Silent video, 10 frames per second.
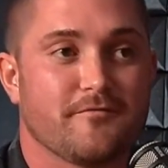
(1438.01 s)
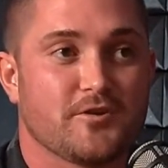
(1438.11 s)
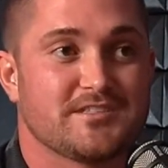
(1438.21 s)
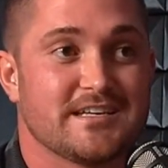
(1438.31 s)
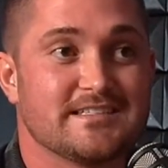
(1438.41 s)

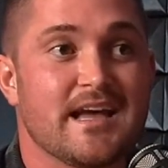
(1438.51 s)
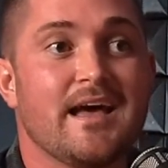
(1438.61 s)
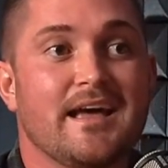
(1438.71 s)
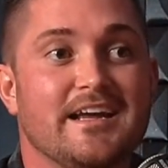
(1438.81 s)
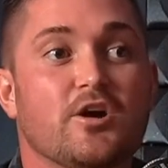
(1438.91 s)
Versus,
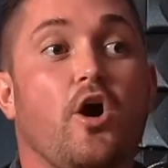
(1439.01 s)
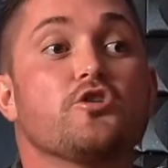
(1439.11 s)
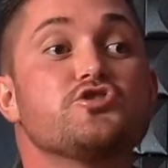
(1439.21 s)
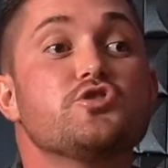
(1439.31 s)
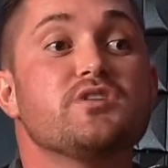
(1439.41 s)
here,
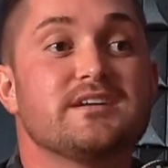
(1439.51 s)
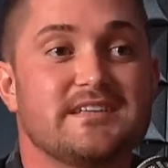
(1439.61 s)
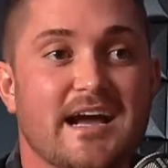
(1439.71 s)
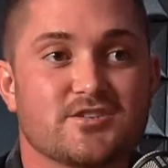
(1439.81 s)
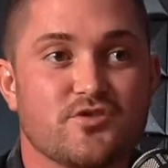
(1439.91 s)
I'll shoot you a
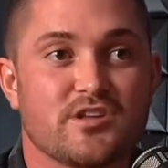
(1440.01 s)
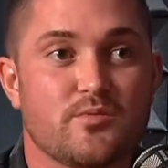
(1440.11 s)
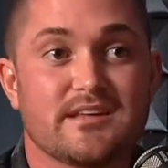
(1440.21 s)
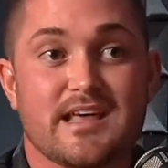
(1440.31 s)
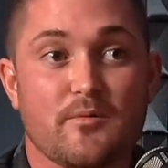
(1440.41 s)
text really
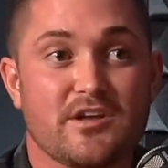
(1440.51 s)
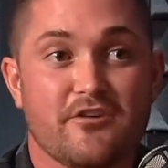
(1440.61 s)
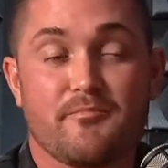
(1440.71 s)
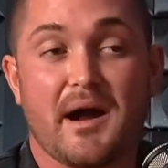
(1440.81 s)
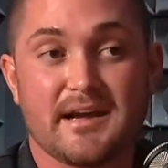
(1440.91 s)
quick. That way you
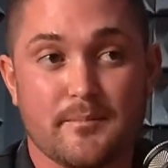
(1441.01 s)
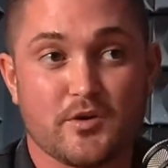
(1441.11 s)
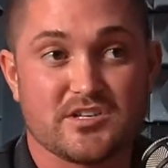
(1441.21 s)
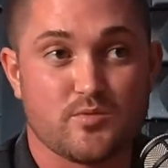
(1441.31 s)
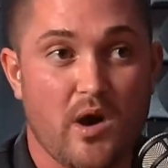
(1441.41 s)
have my
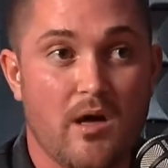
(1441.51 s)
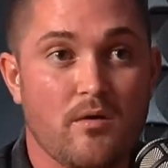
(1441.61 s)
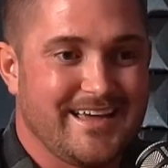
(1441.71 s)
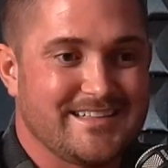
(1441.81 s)
number as well.